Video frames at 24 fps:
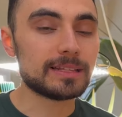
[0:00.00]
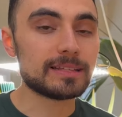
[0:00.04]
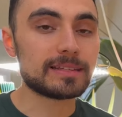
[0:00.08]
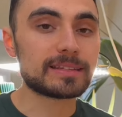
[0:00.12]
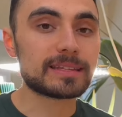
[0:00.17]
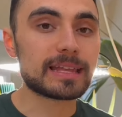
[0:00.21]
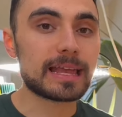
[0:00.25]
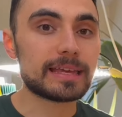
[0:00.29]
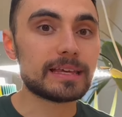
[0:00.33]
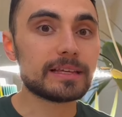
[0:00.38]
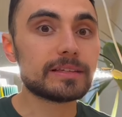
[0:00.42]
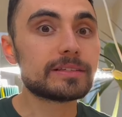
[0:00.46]

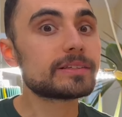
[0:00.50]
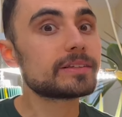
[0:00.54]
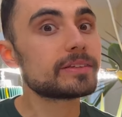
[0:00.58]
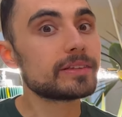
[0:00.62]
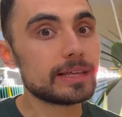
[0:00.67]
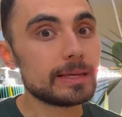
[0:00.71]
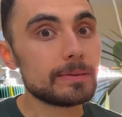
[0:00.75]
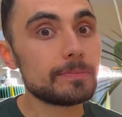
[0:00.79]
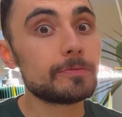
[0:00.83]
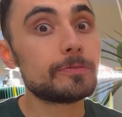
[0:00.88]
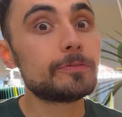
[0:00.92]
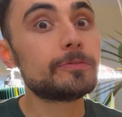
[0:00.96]
stay
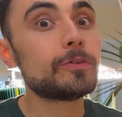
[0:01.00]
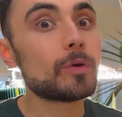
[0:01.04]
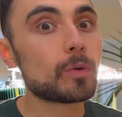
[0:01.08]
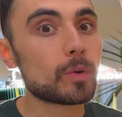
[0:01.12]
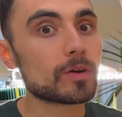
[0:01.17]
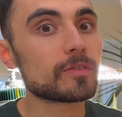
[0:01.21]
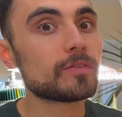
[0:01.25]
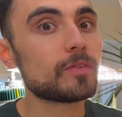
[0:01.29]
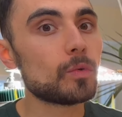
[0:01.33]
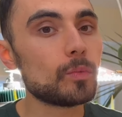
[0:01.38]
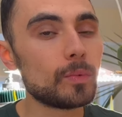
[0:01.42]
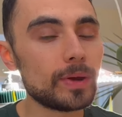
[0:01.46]
asleep for
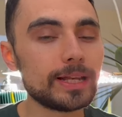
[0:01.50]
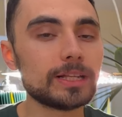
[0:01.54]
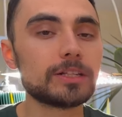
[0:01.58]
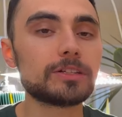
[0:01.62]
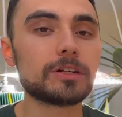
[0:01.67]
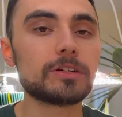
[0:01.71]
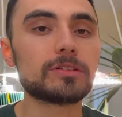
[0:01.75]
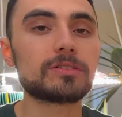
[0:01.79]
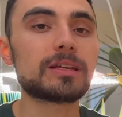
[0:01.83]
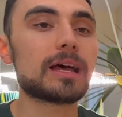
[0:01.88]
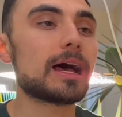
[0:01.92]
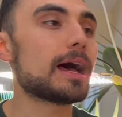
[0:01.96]
the
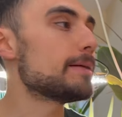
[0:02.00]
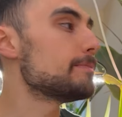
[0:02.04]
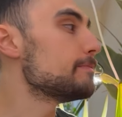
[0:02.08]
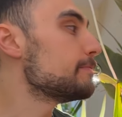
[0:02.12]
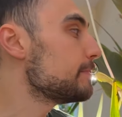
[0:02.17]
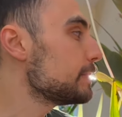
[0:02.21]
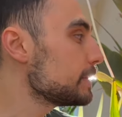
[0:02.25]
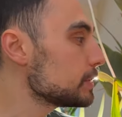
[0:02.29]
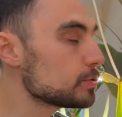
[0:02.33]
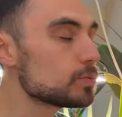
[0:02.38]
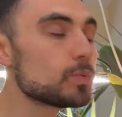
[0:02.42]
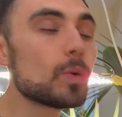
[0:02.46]
winter time.
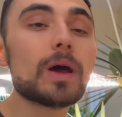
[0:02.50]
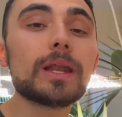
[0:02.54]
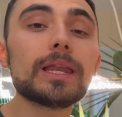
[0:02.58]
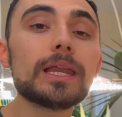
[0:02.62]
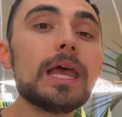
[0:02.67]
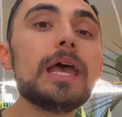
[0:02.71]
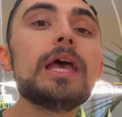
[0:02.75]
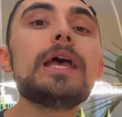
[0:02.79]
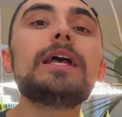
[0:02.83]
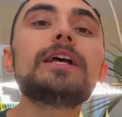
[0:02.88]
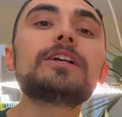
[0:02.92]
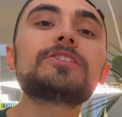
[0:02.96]
This one
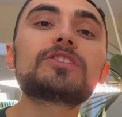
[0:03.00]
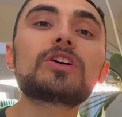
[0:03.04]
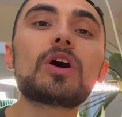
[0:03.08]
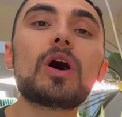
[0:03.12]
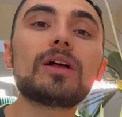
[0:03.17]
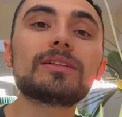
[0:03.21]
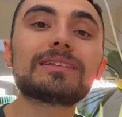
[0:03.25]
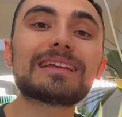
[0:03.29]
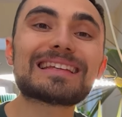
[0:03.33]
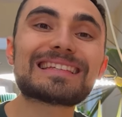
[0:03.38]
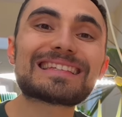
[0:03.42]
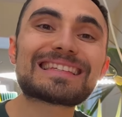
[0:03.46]
is
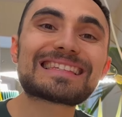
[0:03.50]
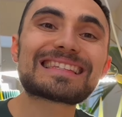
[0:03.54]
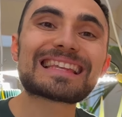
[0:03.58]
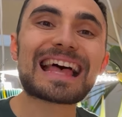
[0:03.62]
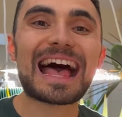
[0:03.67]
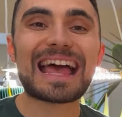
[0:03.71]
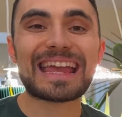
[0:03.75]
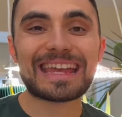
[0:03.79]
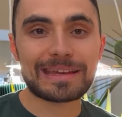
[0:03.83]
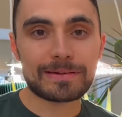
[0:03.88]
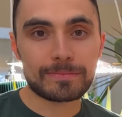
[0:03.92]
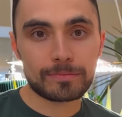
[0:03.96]
called
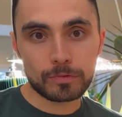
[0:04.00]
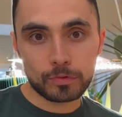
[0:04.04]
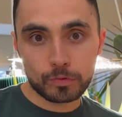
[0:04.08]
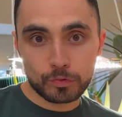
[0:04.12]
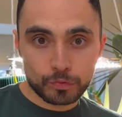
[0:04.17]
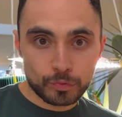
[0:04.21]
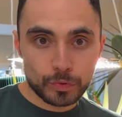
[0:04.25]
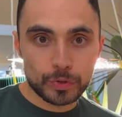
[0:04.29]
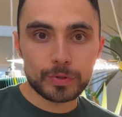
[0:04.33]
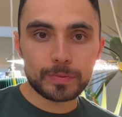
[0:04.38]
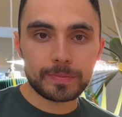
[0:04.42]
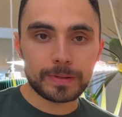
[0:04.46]
Siam
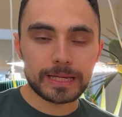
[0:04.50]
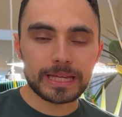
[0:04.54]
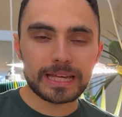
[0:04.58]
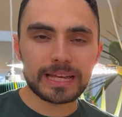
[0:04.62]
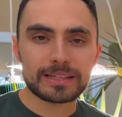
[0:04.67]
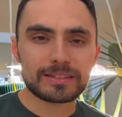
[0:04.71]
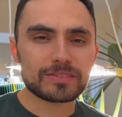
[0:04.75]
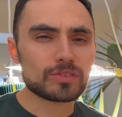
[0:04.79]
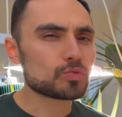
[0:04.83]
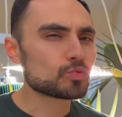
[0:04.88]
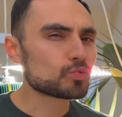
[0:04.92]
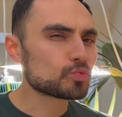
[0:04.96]
ruby.
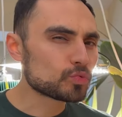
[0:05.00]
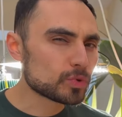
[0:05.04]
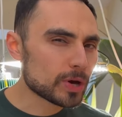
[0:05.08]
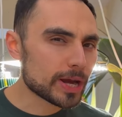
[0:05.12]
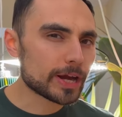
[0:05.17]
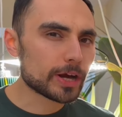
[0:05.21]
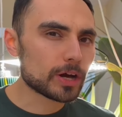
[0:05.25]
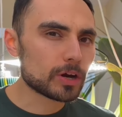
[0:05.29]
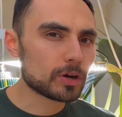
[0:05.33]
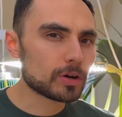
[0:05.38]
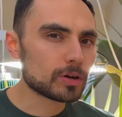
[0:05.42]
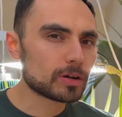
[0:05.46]
It's a
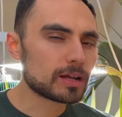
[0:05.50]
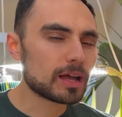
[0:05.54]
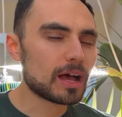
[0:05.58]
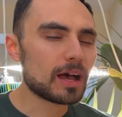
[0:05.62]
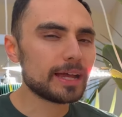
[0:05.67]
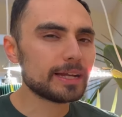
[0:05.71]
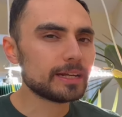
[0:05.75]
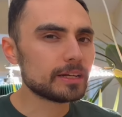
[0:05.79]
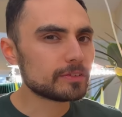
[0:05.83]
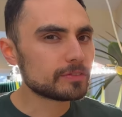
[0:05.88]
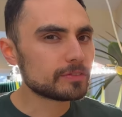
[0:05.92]
rare, kind of